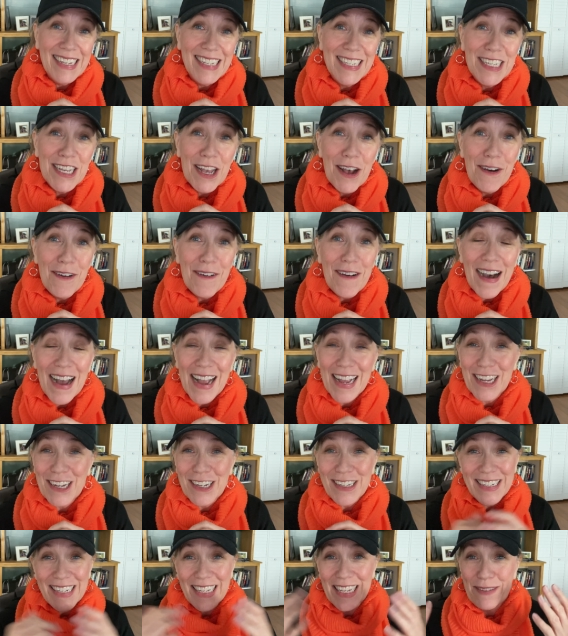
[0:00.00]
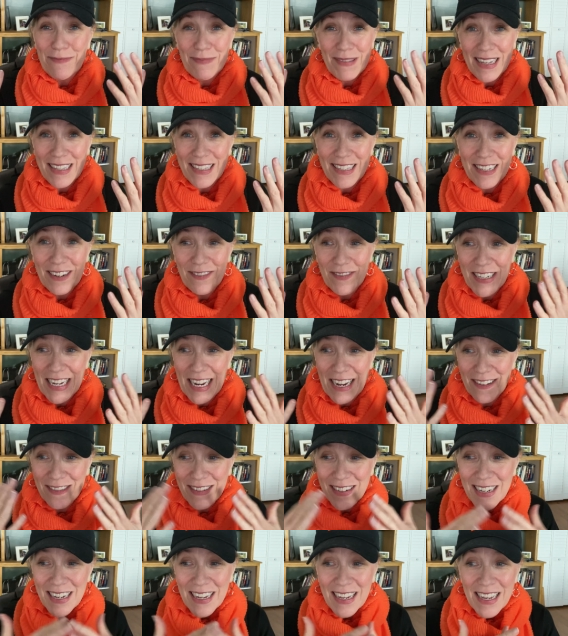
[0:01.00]
so I couldn't keep that stuff
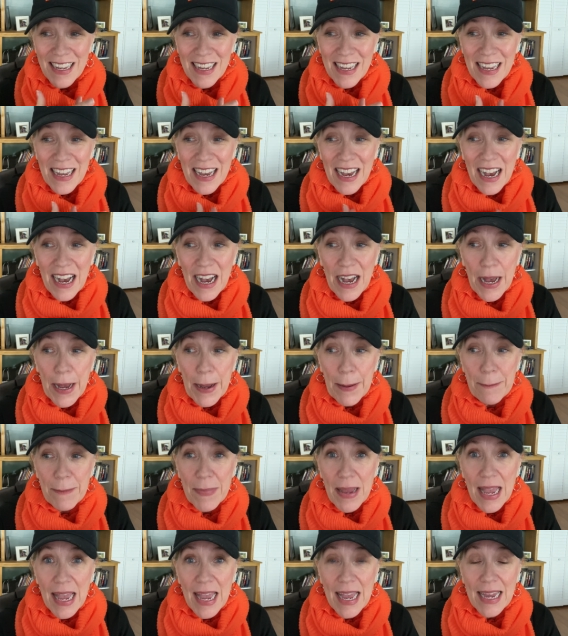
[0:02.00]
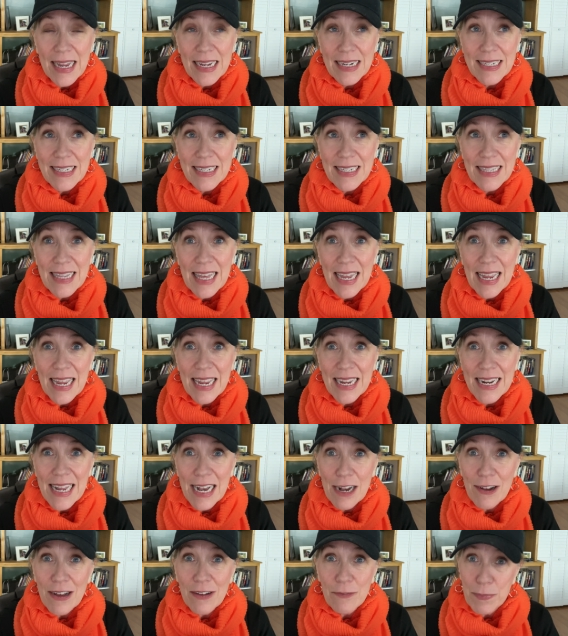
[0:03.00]
down. Um, and they
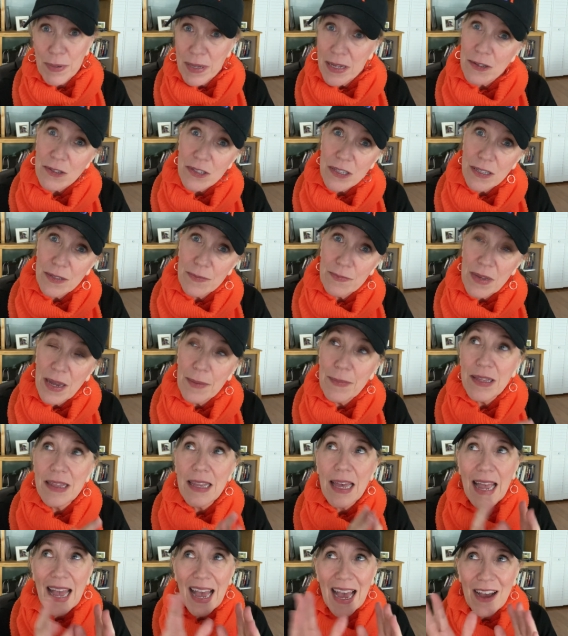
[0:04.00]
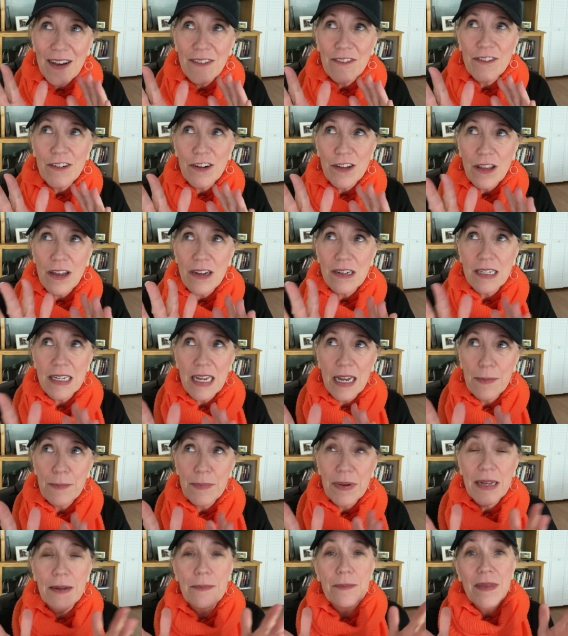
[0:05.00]
now have pills. I mean, they have for a long time,
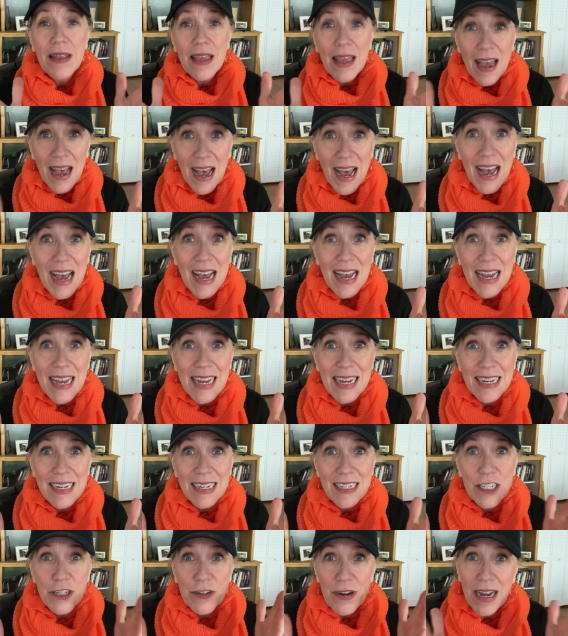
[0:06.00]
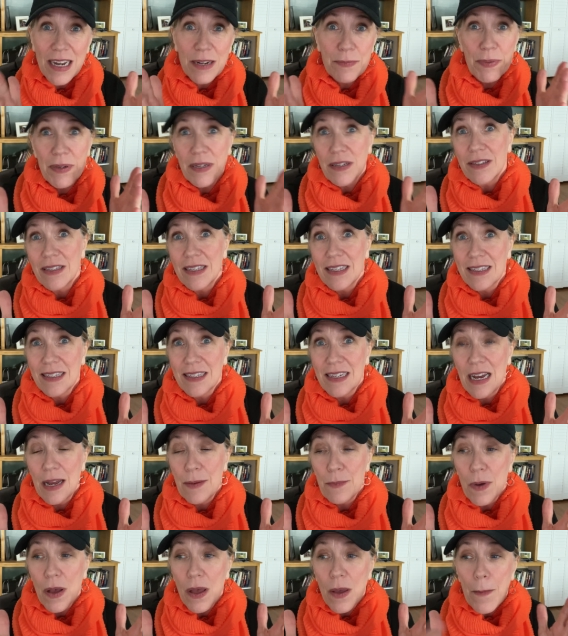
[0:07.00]
but I tried pills this
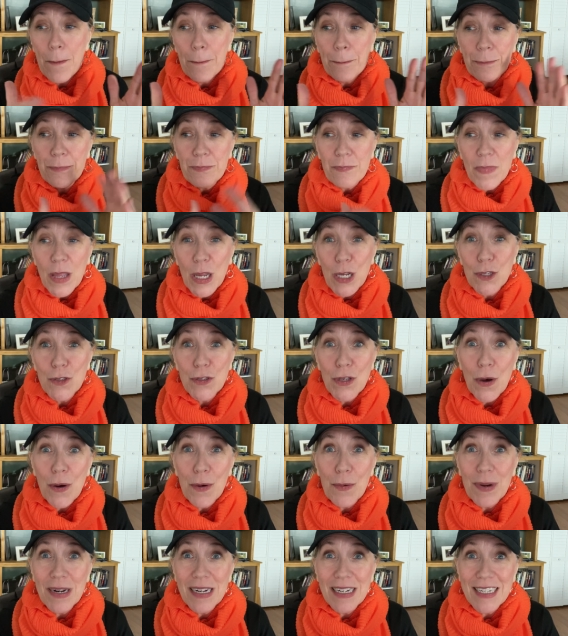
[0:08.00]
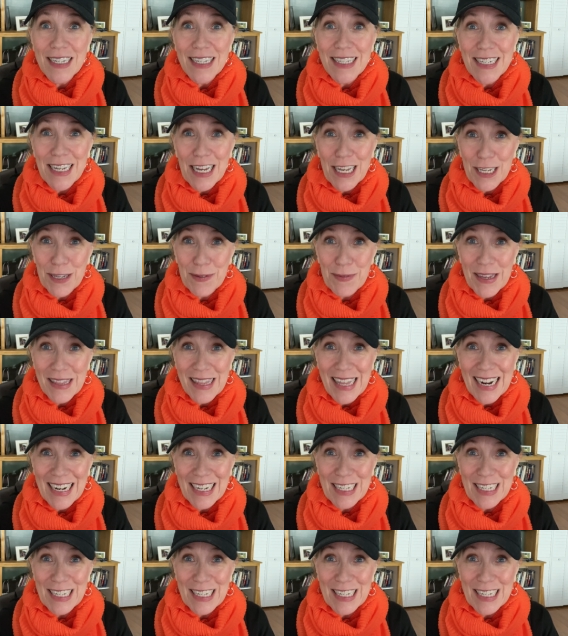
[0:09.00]
time. So I want to just tell you about that